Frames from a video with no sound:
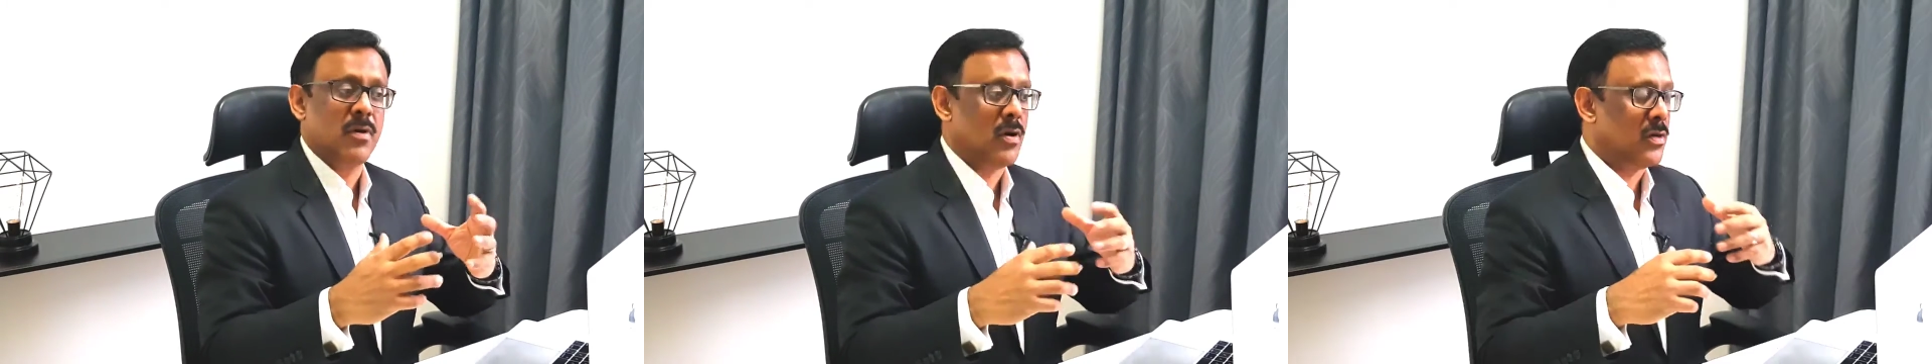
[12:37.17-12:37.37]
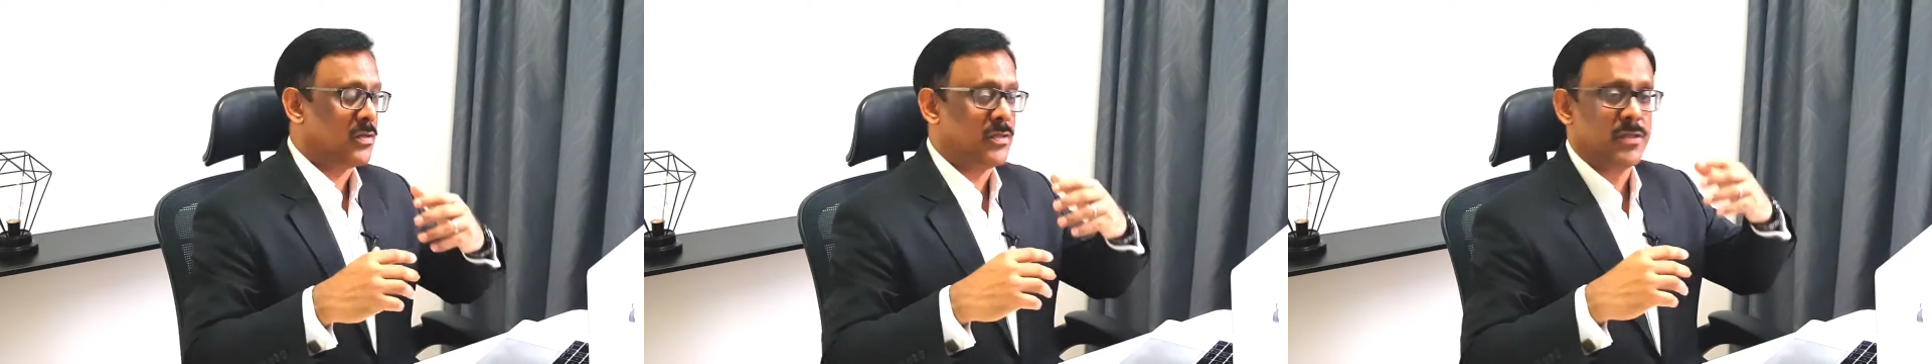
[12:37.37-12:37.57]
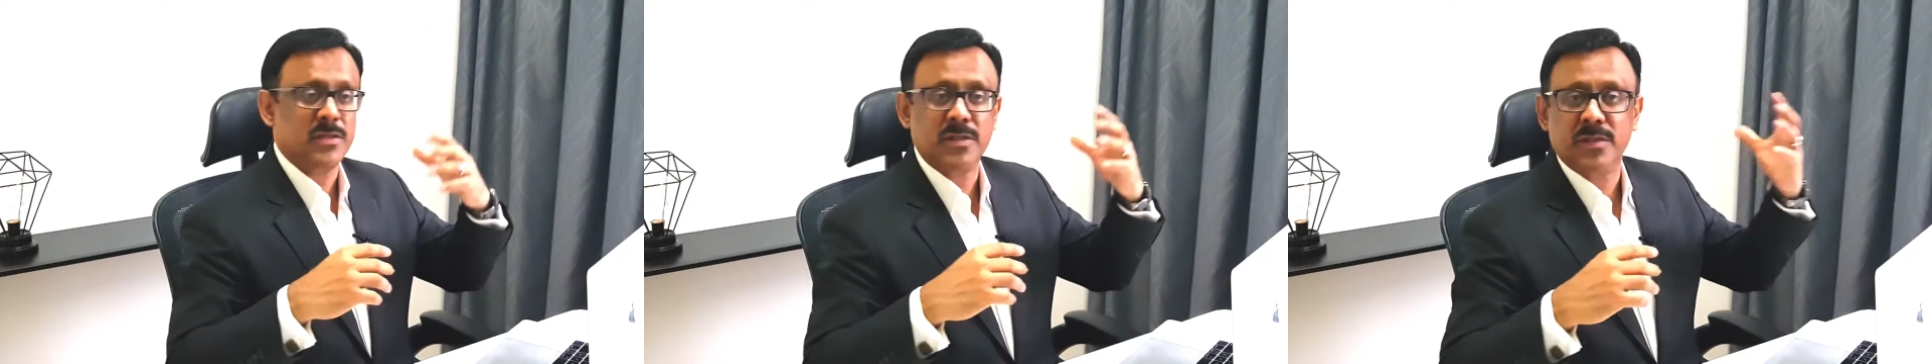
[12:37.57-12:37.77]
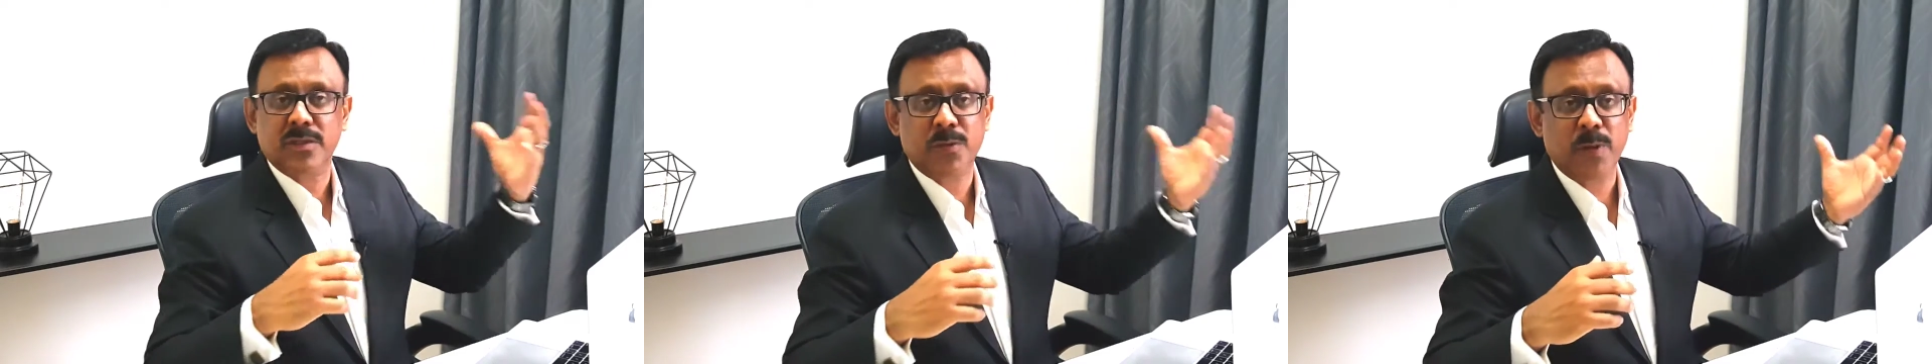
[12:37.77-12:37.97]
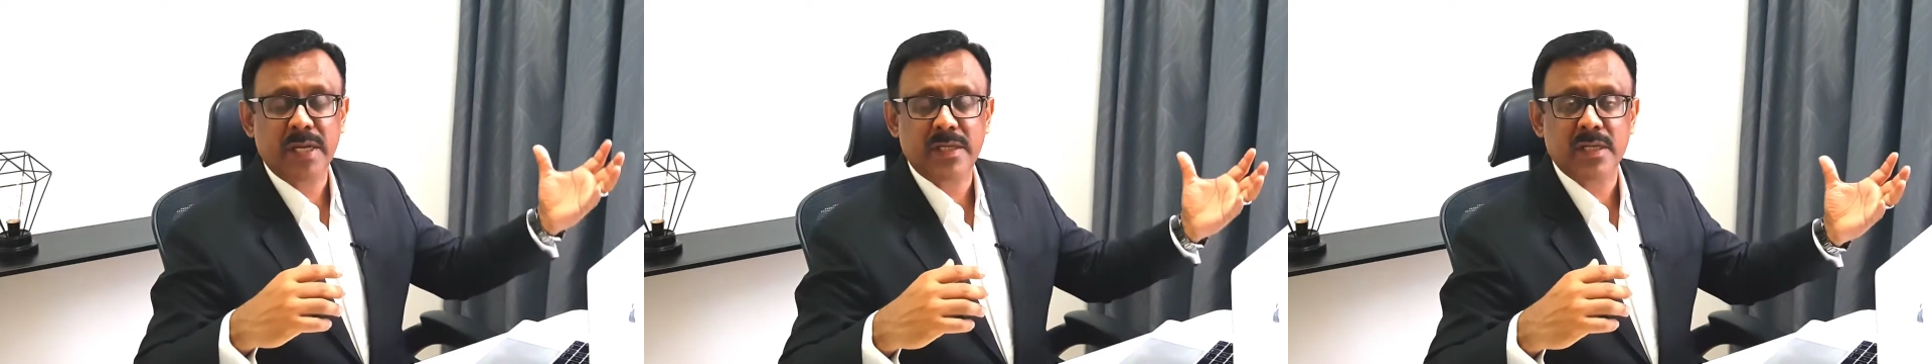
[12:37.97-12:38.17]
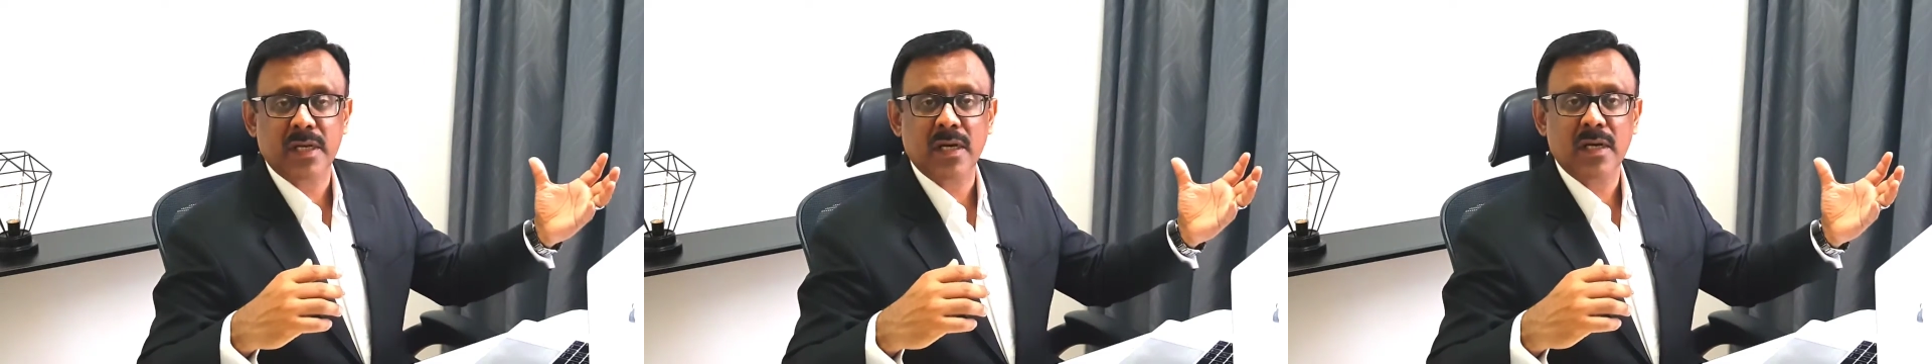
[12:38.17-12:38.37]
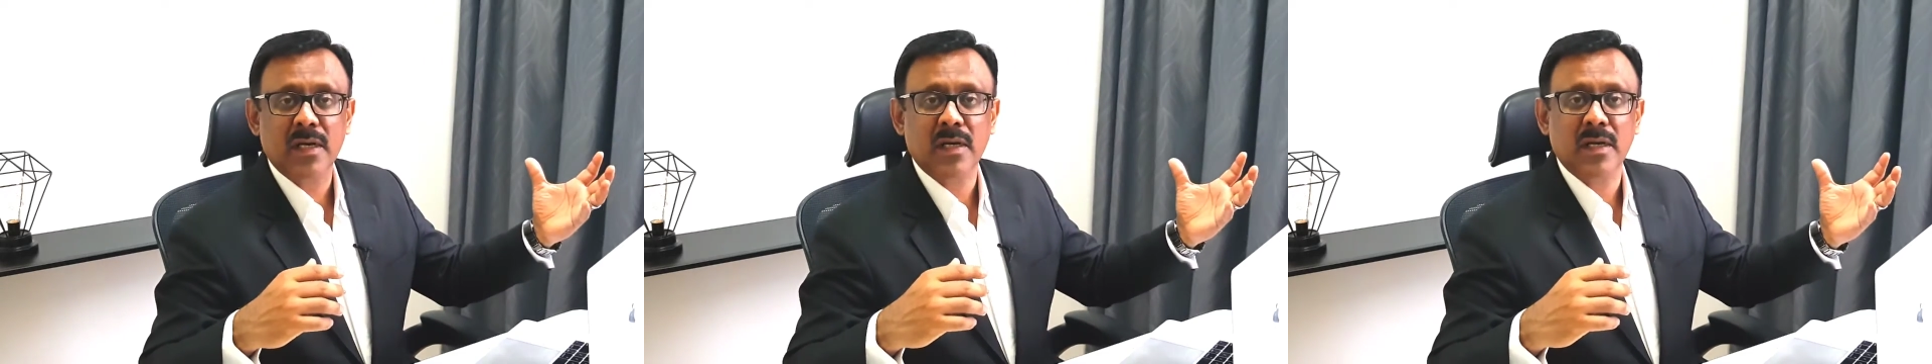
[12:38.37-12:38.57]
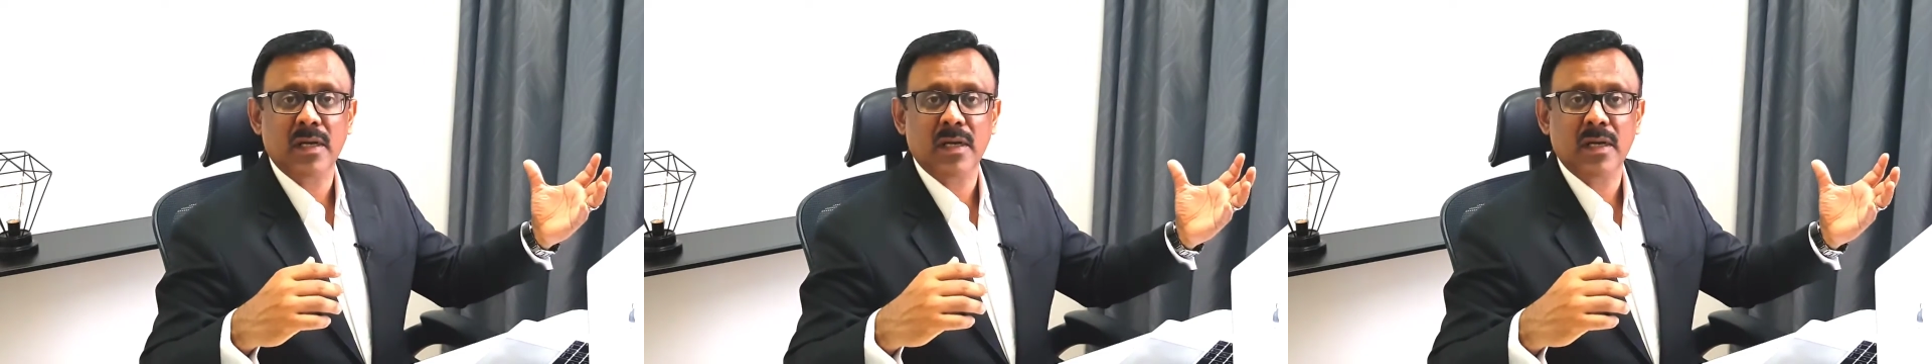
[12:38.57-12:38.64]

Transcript: or Twitter,